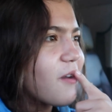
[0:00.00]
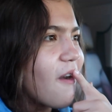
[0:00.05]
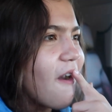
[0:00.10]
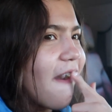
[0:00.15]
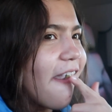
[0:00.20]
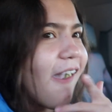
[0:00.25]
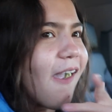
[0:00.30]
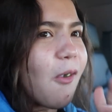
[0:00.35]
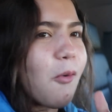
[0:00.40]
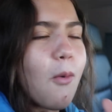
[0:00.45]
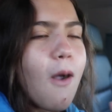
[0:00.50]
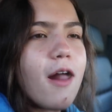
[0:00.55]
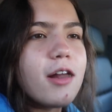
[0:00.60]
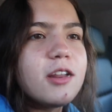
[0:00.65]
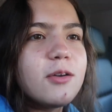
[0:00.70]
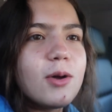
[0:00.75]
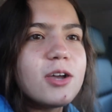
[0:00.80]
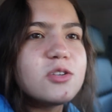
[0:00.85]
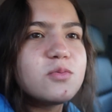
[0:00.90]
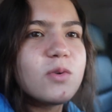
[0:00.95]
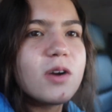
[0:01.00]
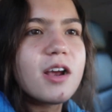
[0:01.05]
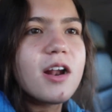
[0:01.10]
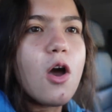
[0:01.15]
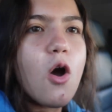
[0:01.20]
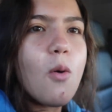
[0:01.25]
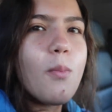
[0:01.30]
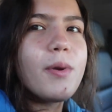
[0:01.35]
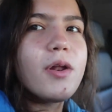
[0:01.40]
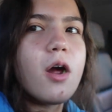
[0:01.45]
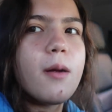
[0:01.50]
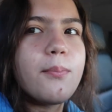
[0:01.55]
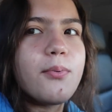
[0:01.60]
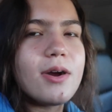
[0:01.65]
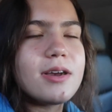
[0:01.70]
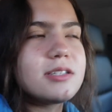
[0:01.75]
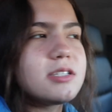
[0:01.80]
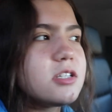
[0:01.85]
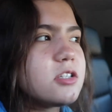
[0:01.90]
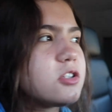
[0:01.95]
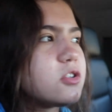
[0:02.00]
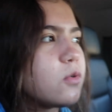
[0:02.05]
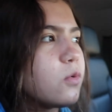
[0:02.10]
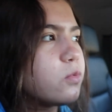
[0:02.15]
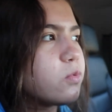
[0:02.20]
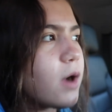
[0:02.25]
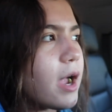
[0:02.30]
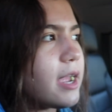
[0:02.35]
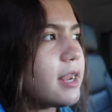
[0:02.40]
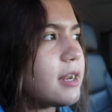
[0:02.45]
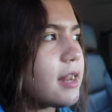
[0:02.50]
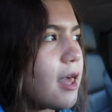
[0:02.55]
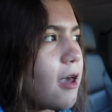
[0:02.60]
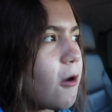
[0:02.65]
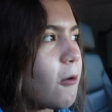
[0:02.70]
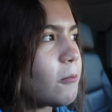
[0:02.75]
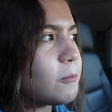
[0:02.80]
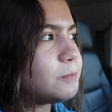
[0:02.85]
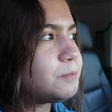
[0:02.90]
Okay, well, anyways, we're gonna open our presents right now.